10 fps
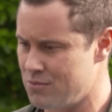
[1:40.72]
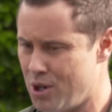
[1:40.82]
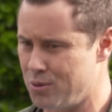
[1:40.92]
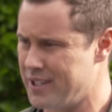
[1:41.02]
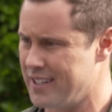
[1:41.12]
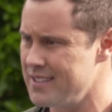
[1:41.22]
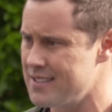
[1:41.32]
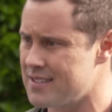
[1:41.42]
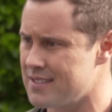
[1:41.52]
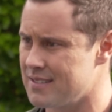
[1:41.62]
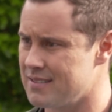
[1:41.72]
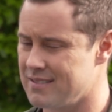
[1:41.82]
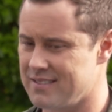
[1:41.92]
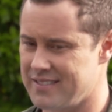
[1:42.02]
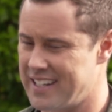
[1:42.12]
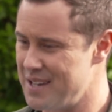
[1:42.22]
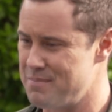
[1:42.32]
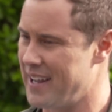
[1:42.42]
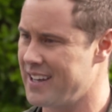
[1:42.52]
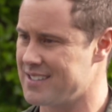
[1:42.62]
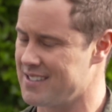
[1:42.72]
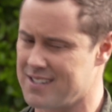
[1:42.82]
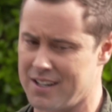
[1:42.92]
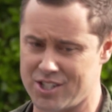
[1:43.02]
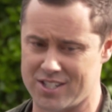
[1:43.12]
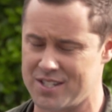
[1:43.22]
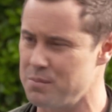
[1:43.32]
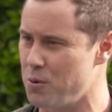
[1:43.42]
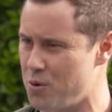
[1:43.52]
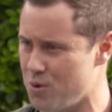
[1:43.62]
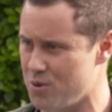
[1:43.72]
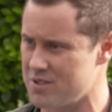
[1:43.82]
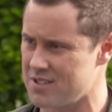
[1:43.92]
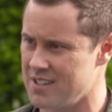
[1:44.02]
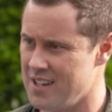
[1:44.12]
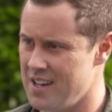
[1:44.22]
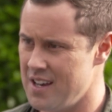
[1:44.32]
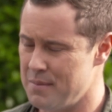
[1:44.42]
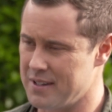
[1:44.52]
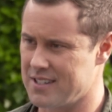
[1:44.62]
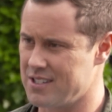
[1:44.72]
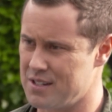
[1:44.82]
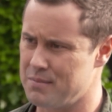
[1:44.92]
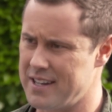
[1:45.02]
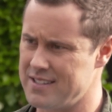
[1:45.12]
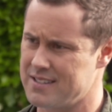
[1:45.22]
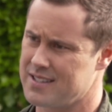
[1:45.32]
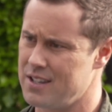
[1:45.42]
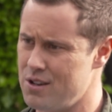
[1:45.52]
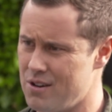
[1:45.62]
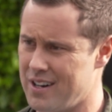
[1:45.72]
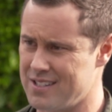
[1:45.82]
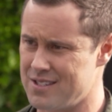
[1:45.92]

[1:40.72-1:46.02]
cold kids, they need blankets. It's such a simple cause, but such an amazing thing you guys